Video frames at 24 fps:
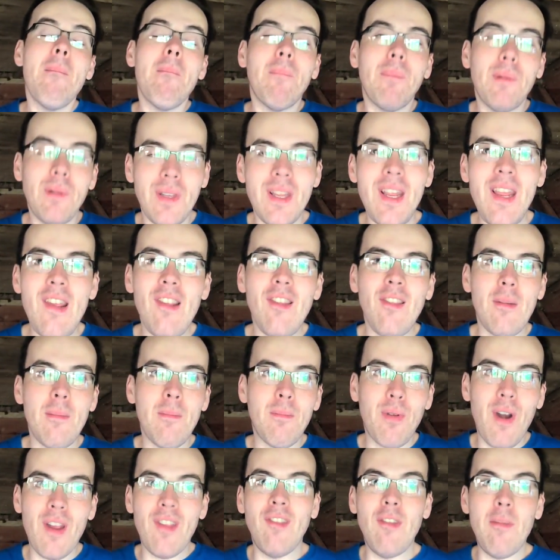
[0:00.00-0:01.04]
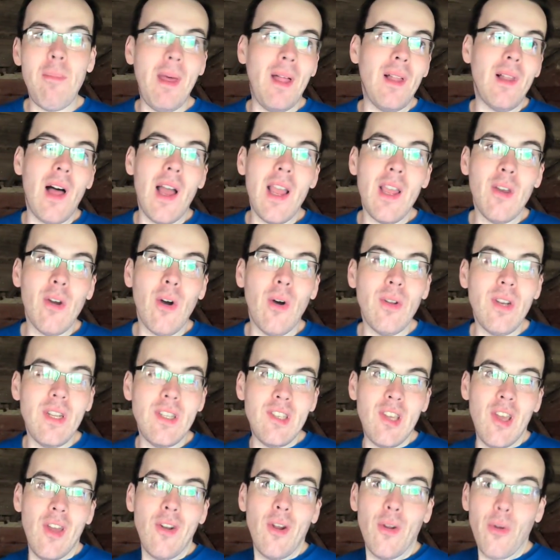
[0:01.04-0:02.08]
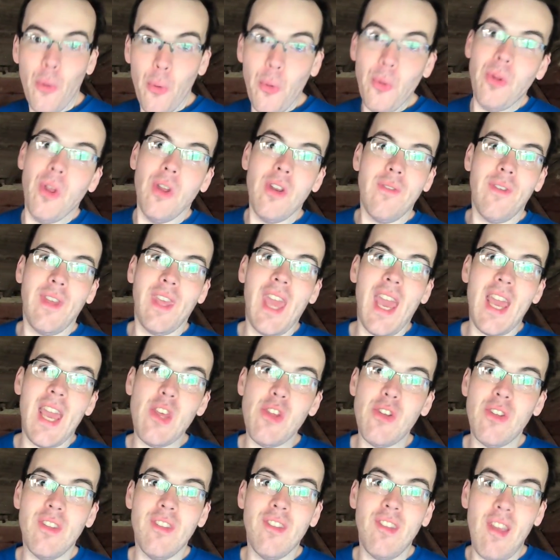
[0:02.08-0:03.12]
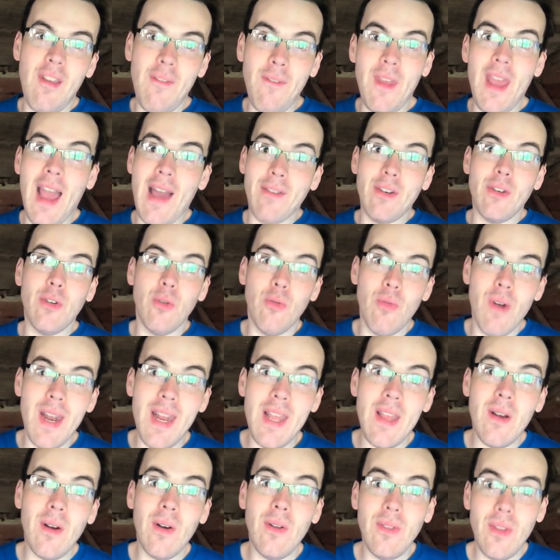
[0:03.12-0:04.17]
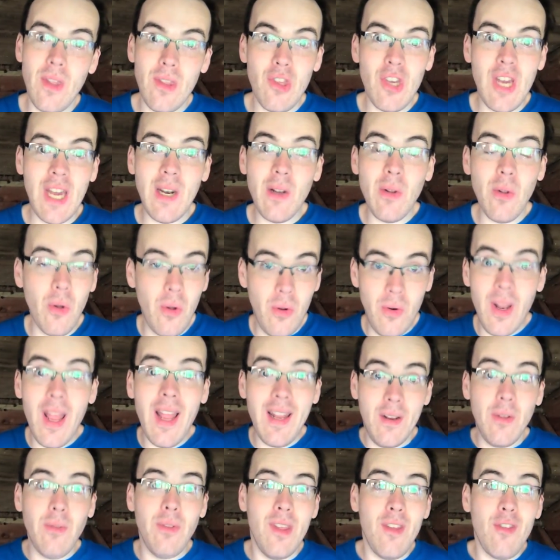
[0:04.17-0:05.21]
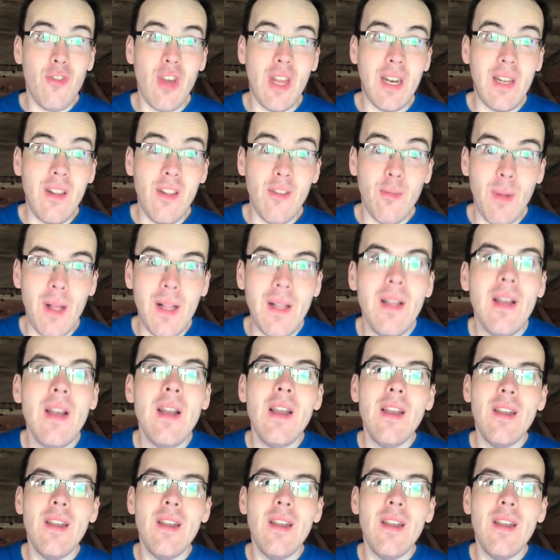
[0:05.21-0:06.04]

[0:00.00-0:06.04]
please press the bell icon and turn on all notifications if you haven't already on the channel and on this channel as well,